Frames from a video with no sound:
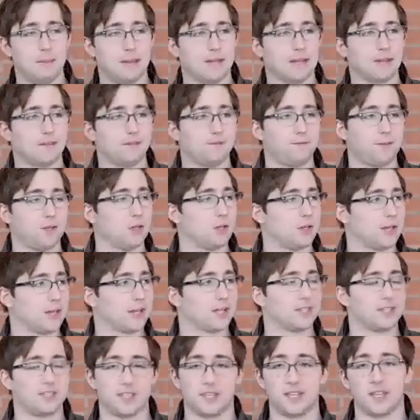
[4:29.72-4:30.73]
and make it feel
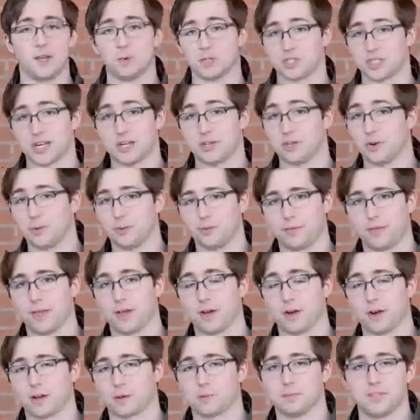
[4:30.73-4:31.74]
like a city, which I don't
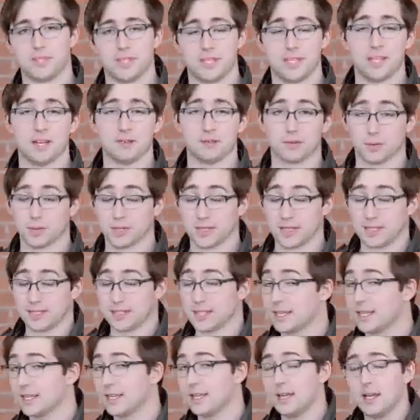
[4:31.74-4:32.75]
think Arkham City ever really
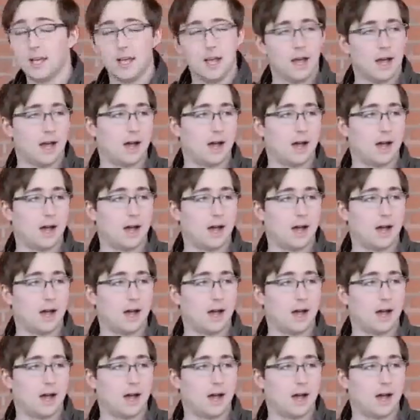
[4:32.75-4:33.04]
did,